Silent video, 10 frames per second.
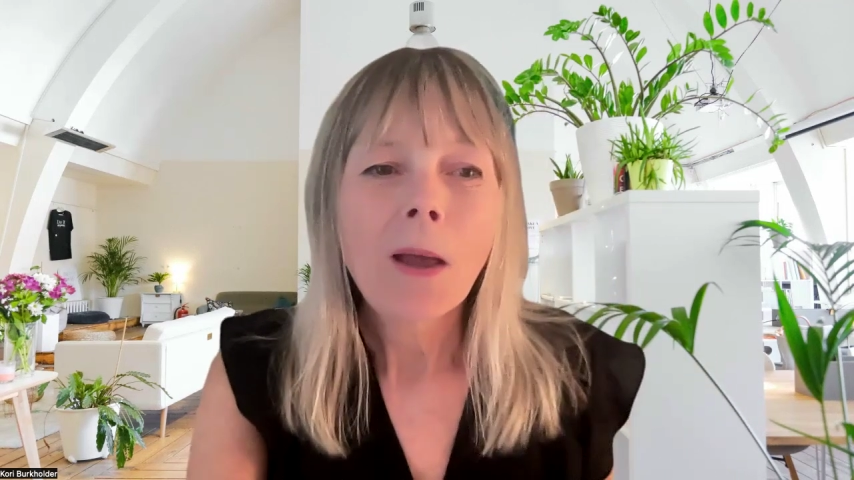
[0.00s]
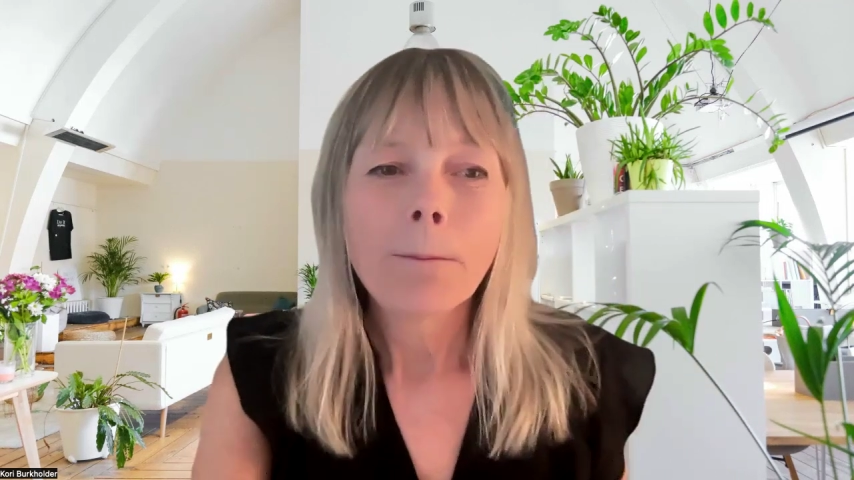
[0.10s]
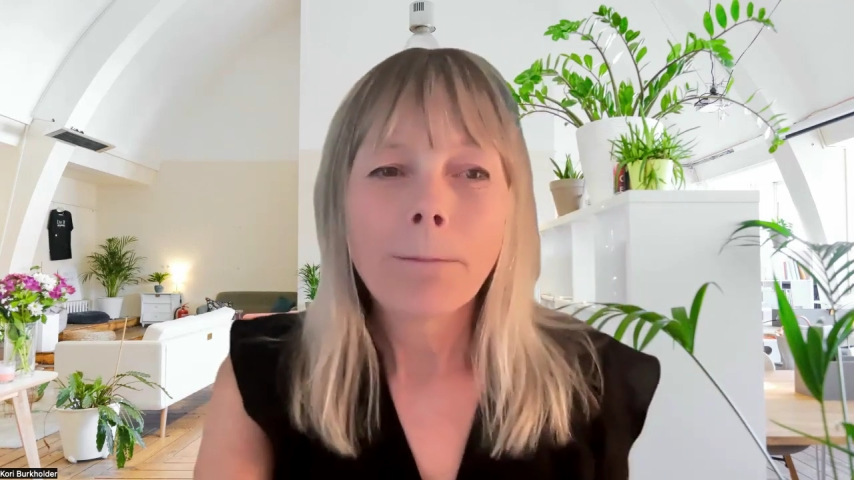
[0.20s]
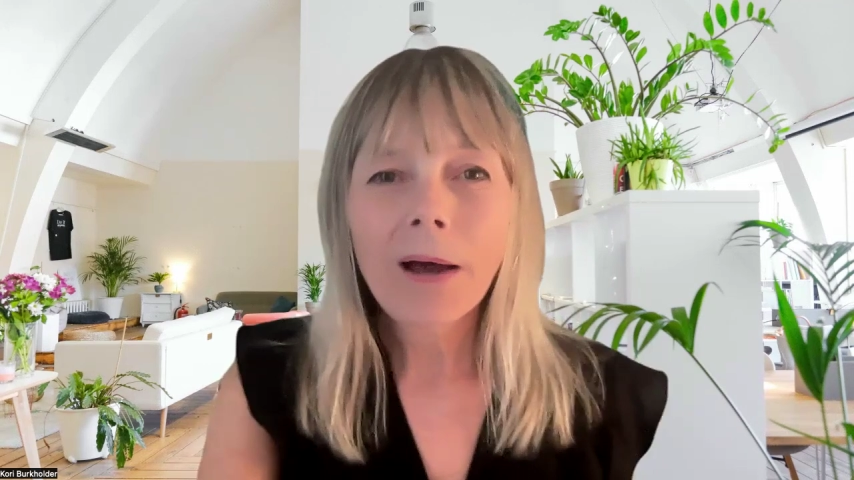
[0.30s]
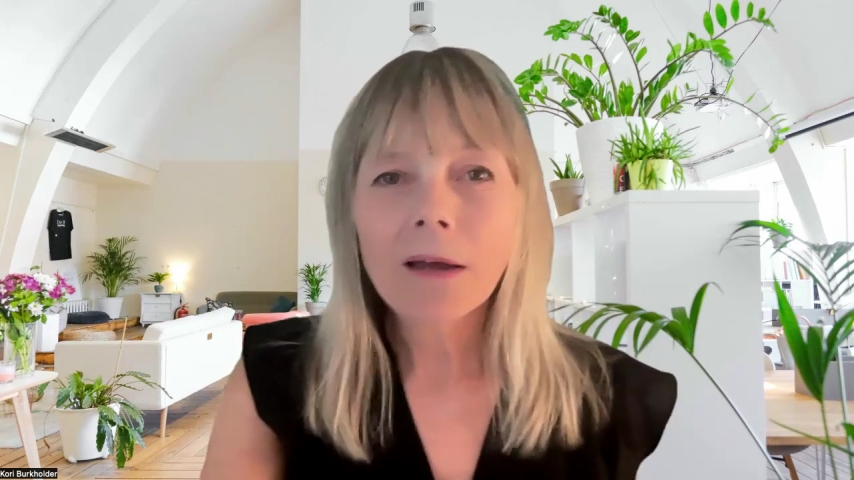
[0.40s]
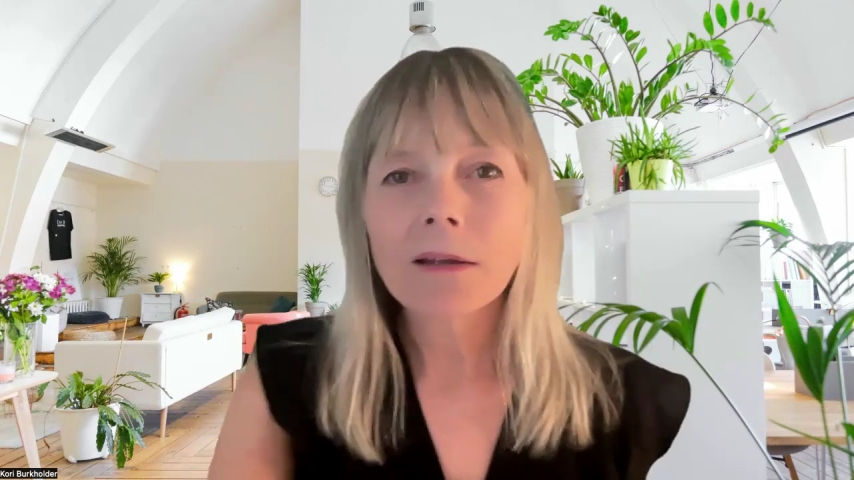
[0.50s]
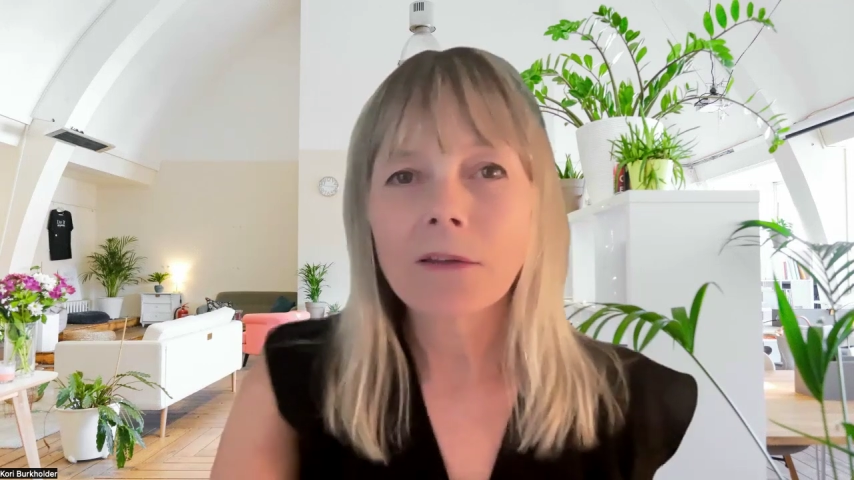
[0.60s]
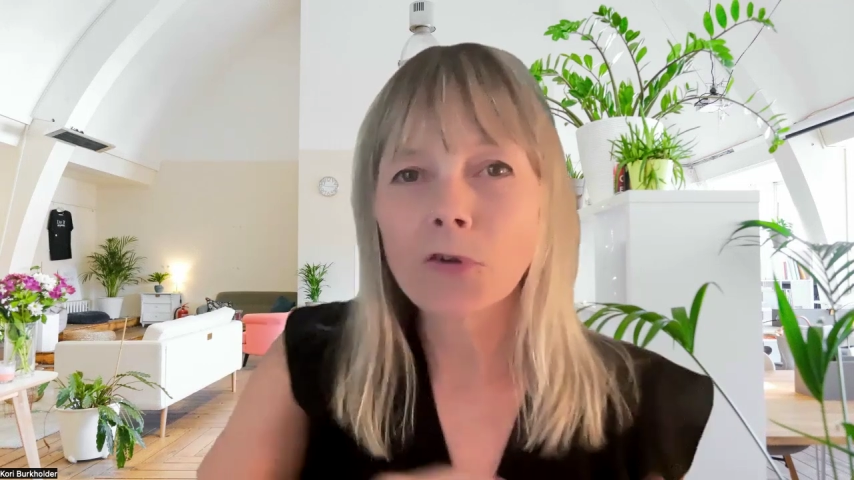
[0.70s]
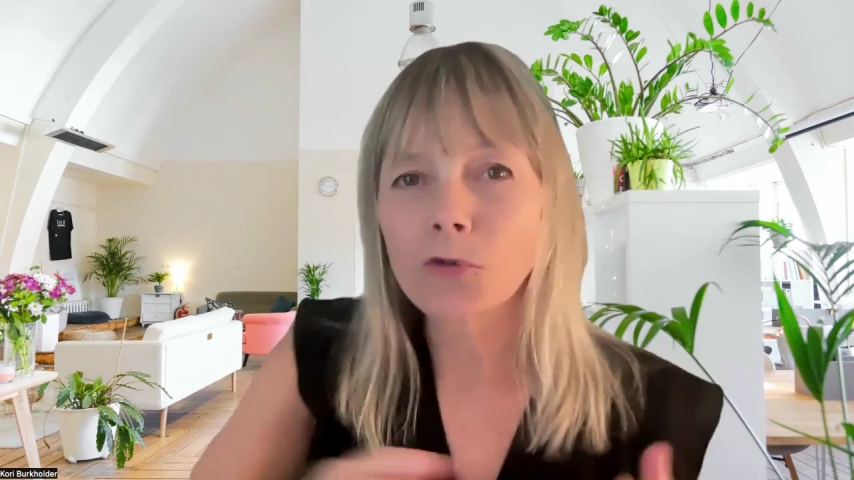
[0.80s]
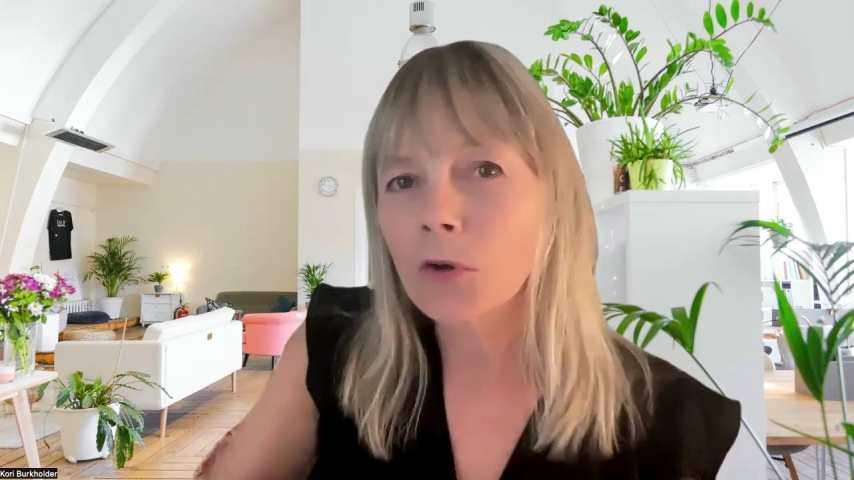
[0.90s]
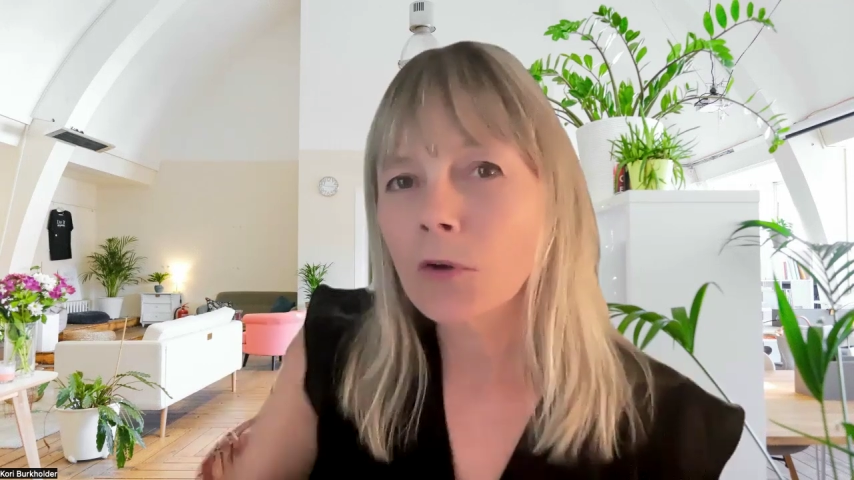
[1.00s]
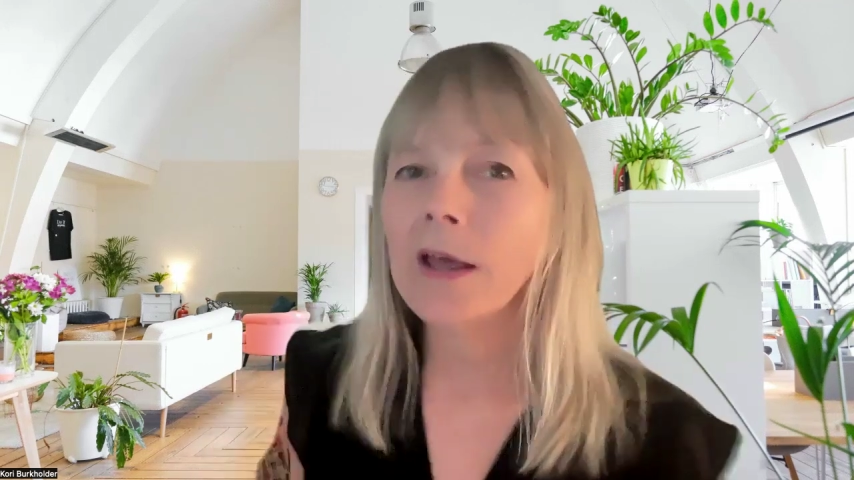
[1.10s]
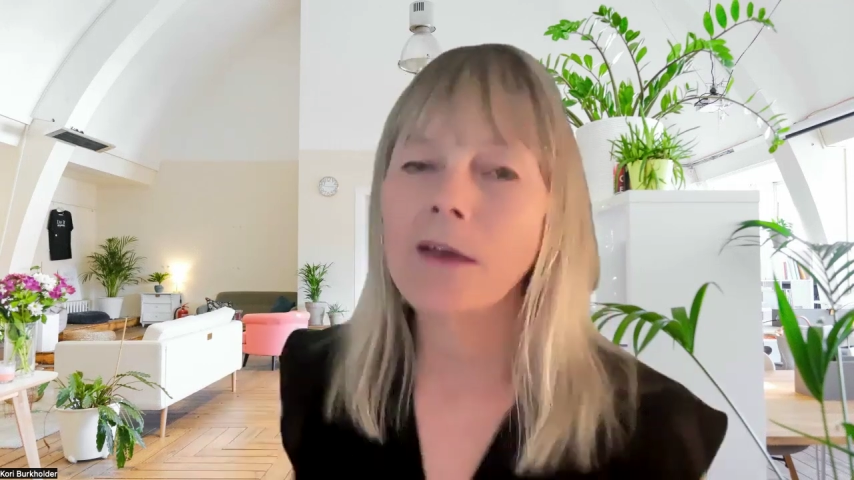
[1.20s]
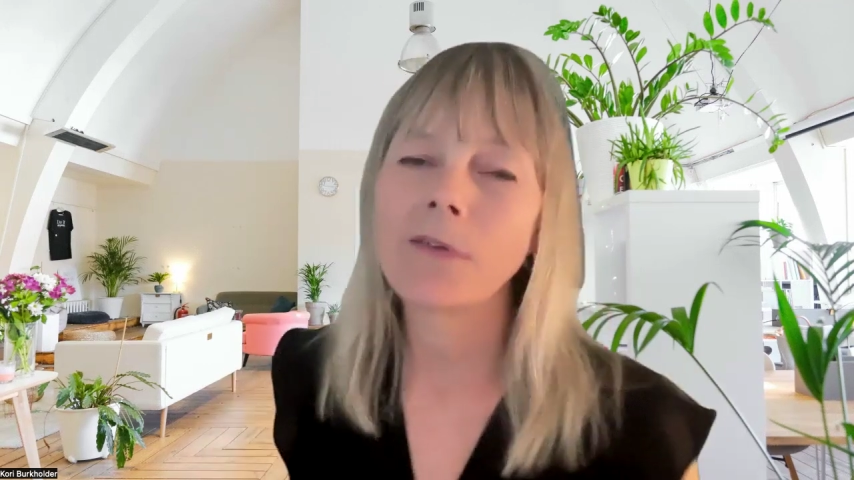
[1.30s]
But if you don't have